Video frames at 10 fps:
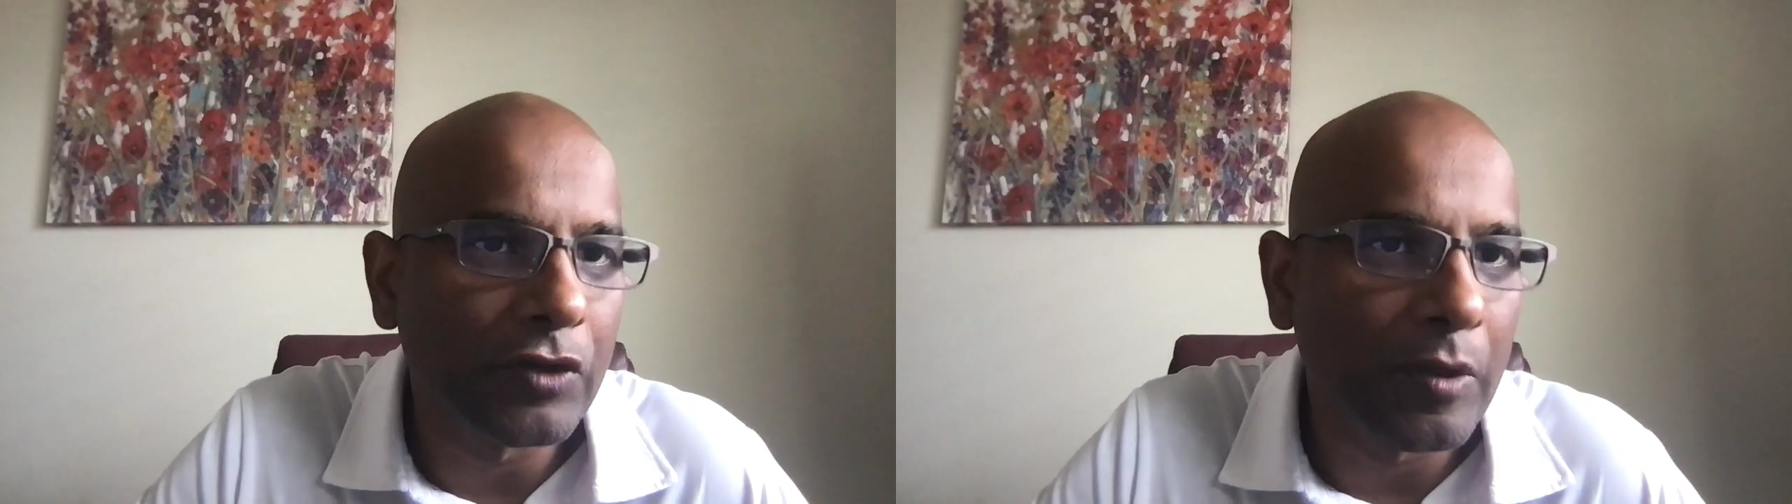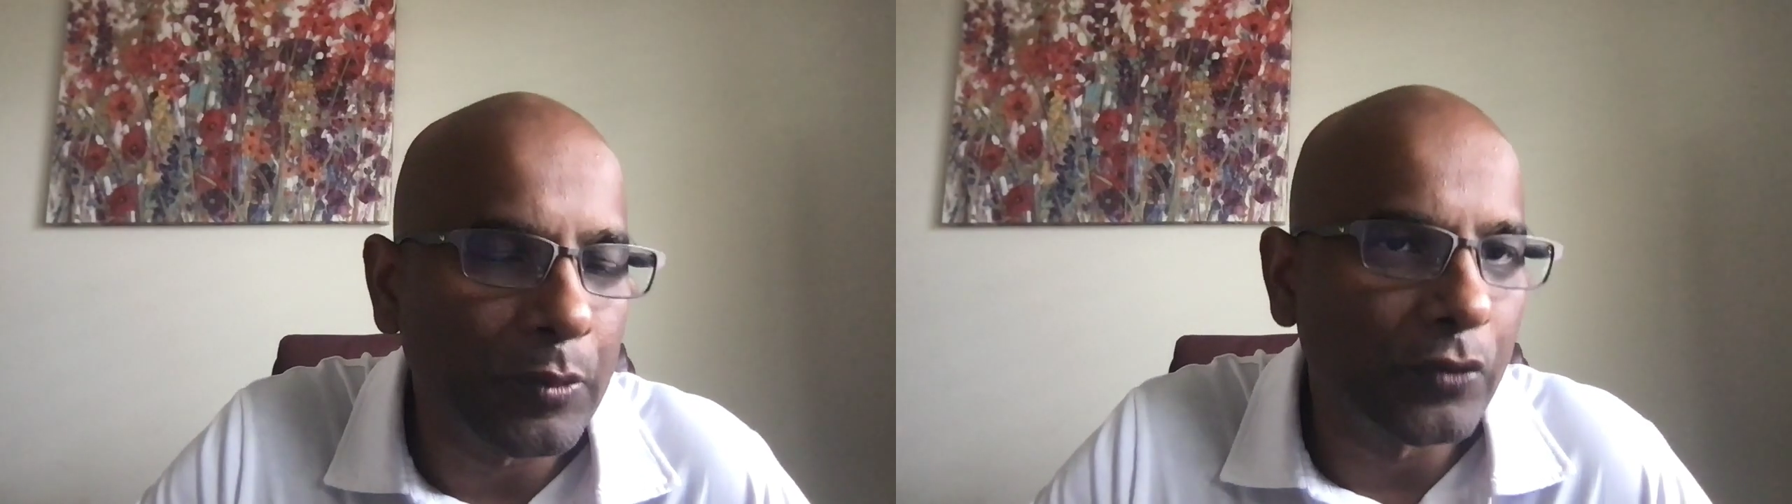
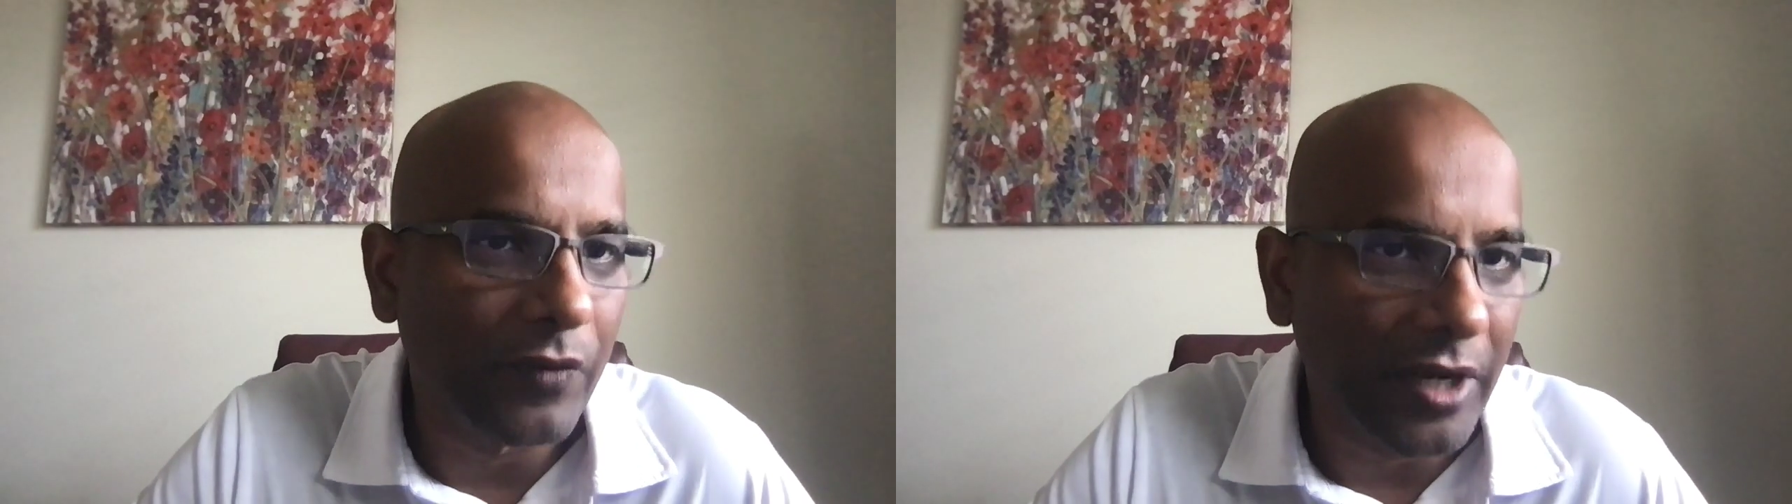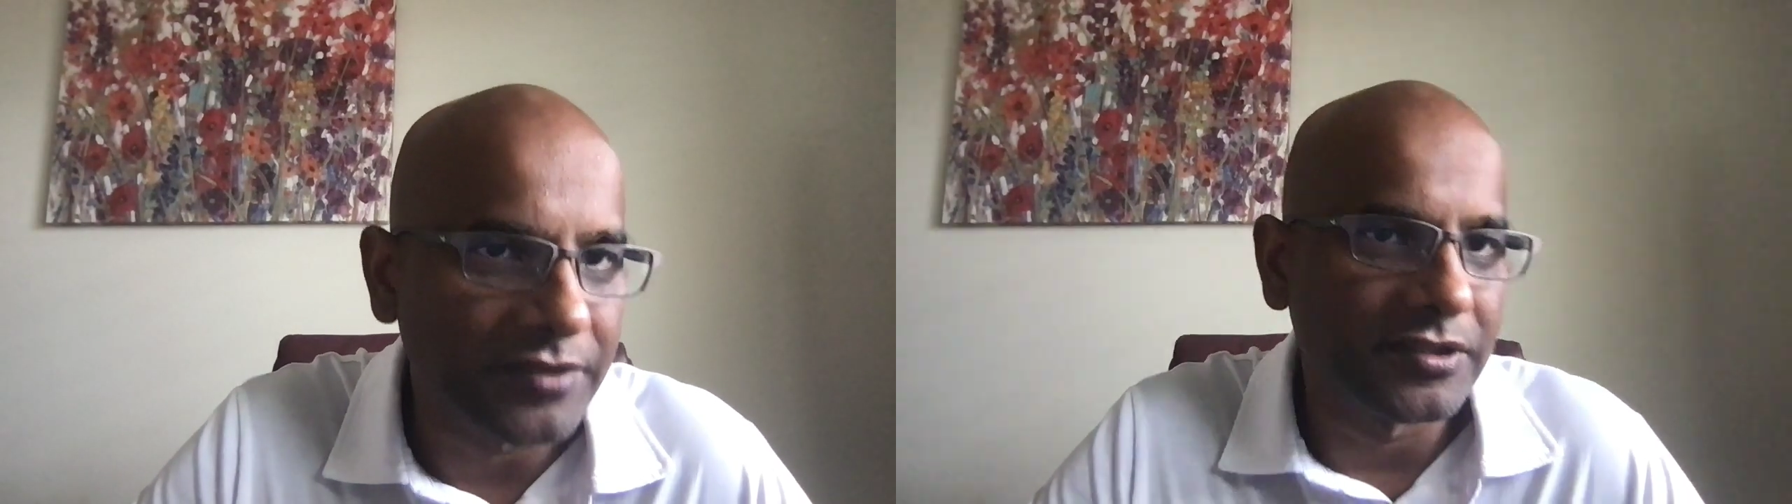approved
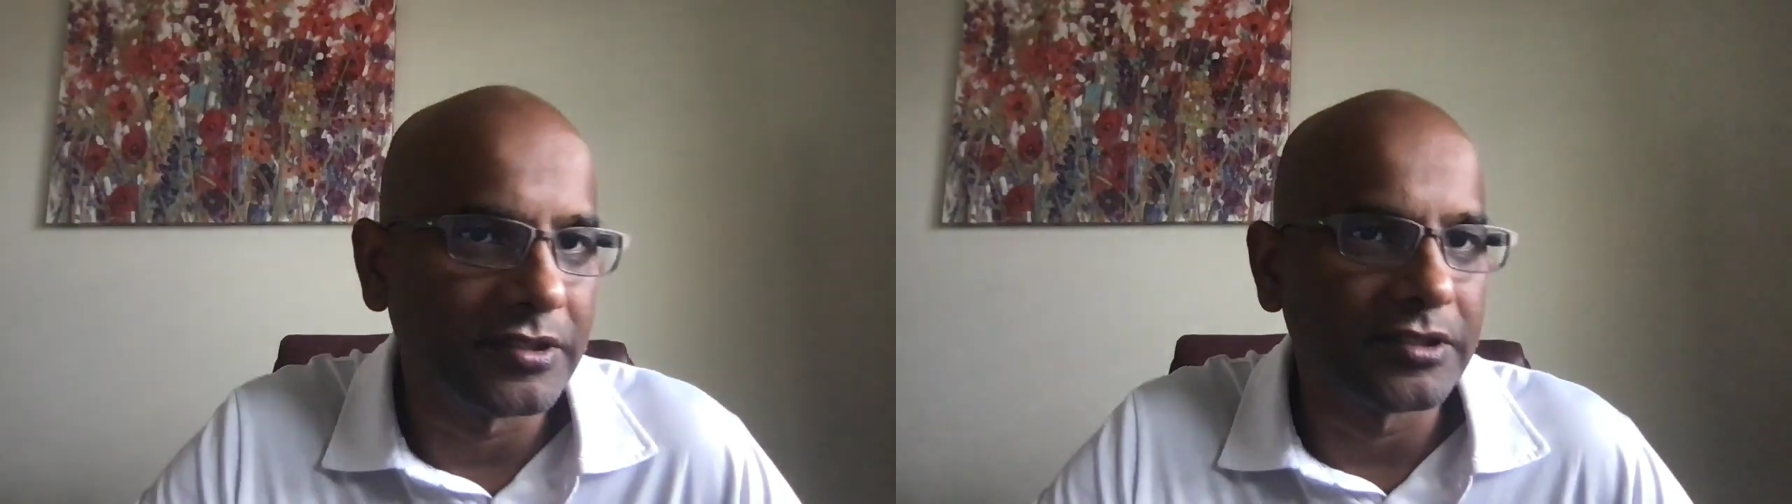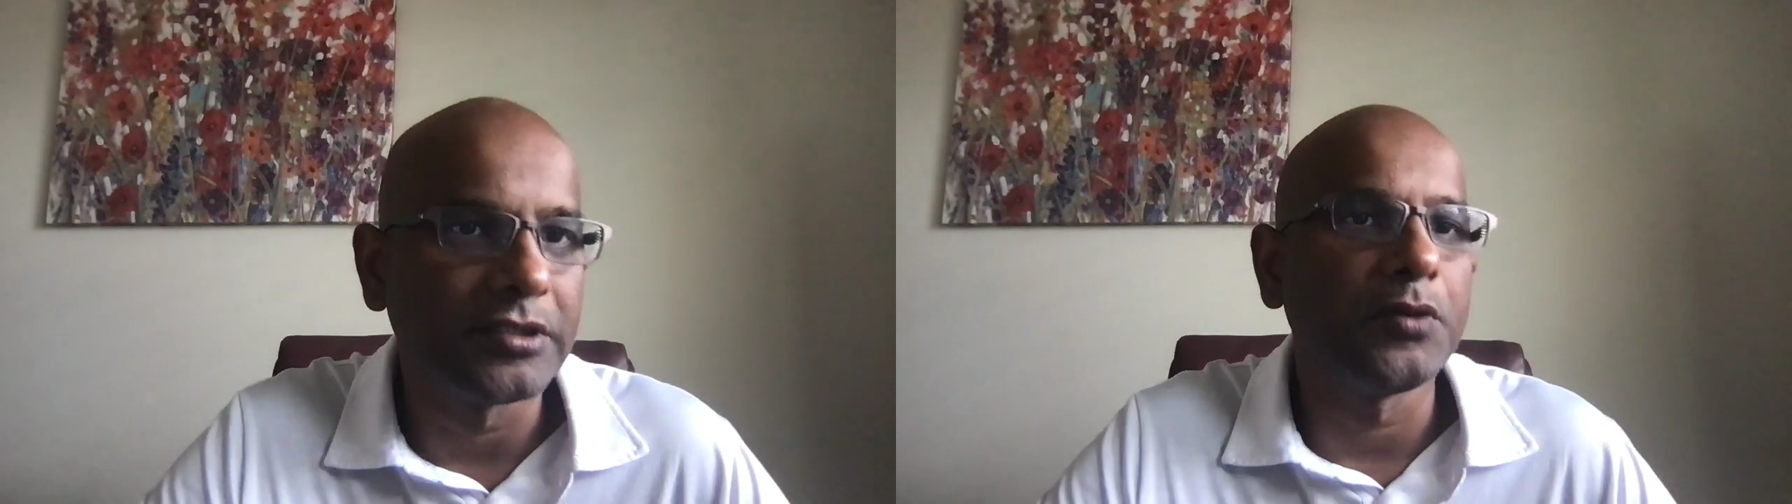
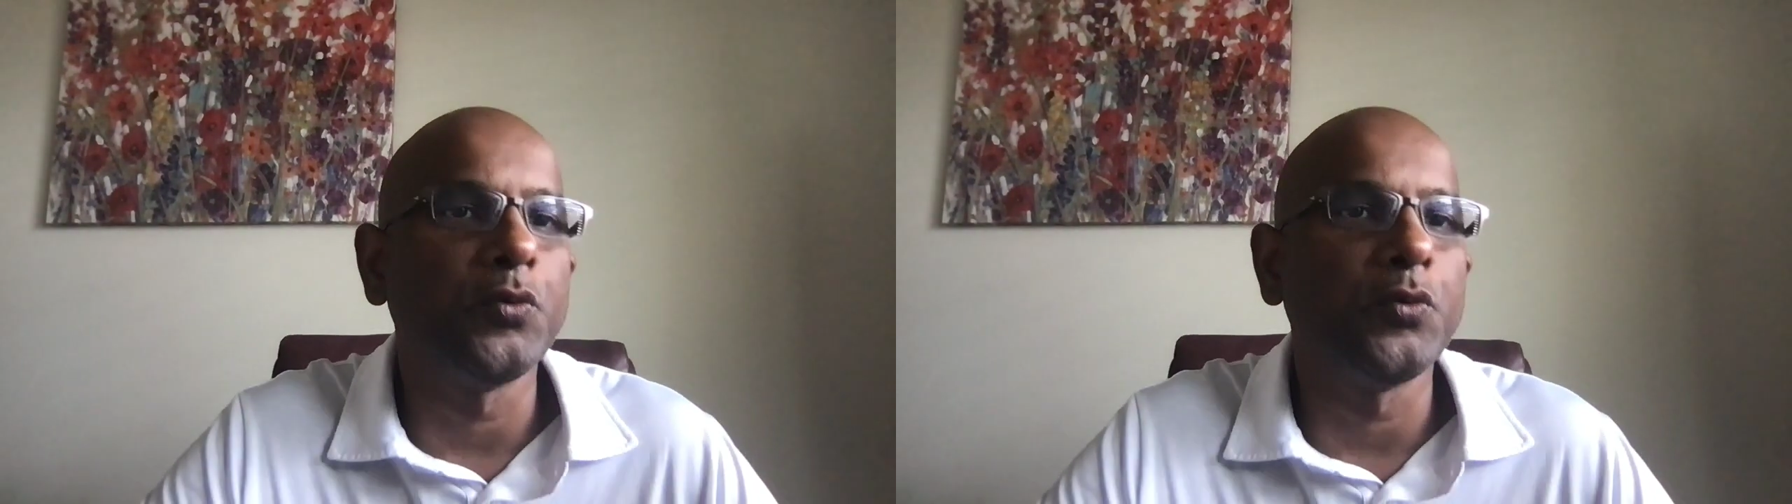vaccines,